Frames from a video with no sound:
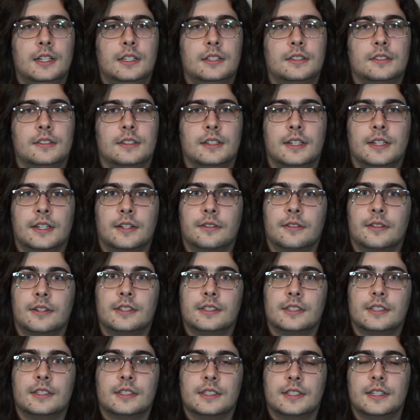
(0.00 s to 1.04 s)
So it
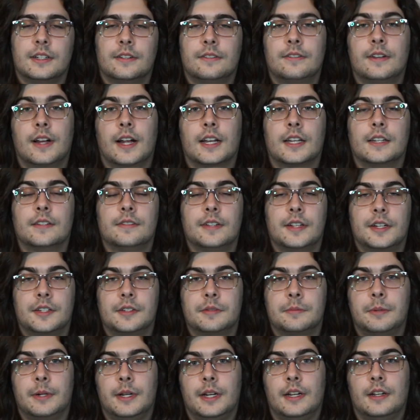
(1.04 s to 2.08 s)
increases the effective
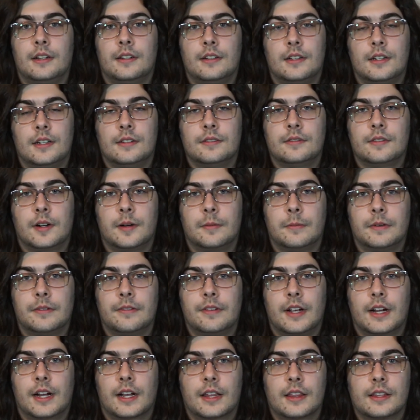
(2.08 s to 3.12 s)
HP of
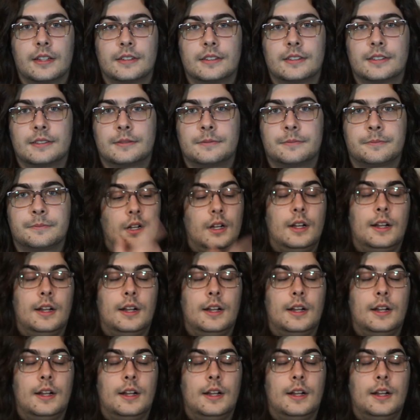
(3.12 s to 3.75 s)
Armor of Agathis.